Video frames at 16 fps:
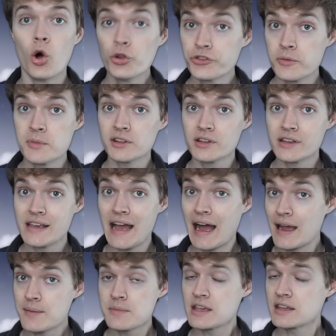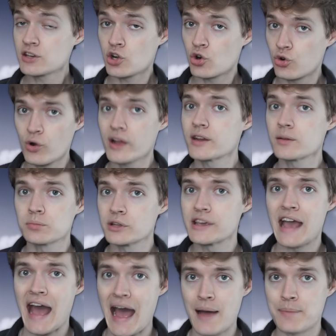Ultimately, I'm incredibly
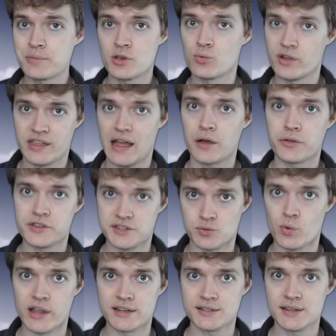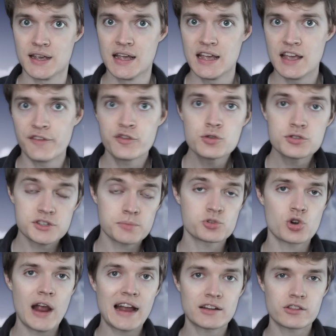happy with how this went. If you
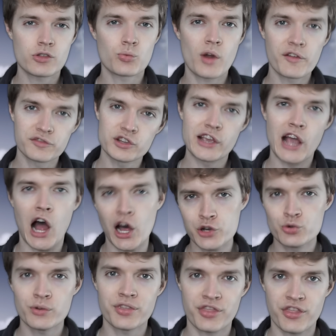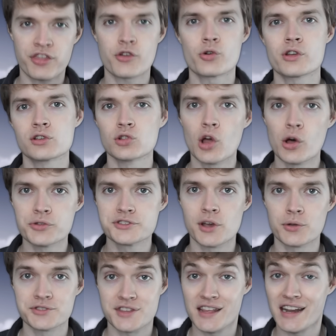subtract the roughly 130 load
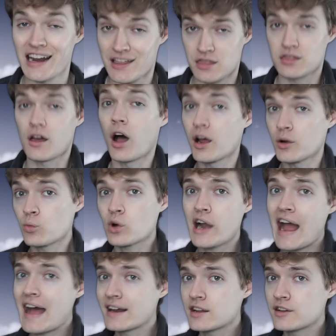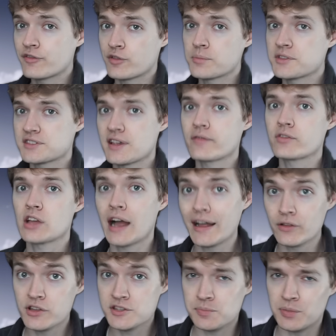zones that I thought were added from the Sevy
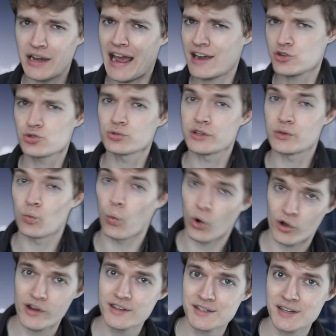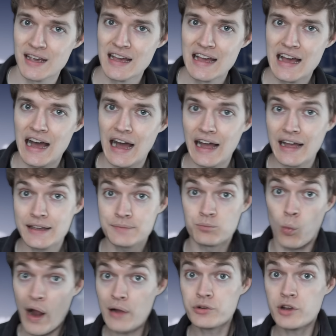Islands, but actually weren't, I
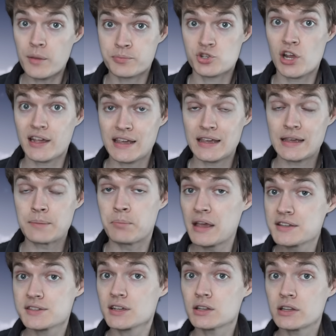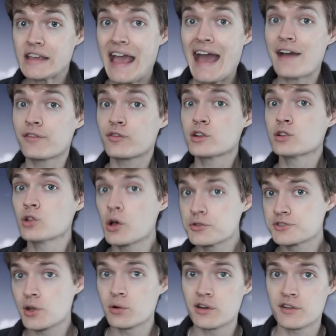wound up checking basically every
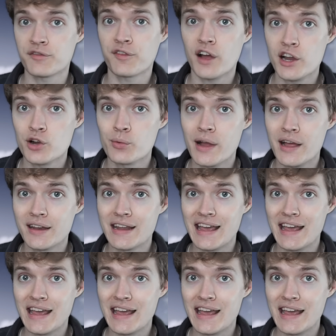load zone in Fire Red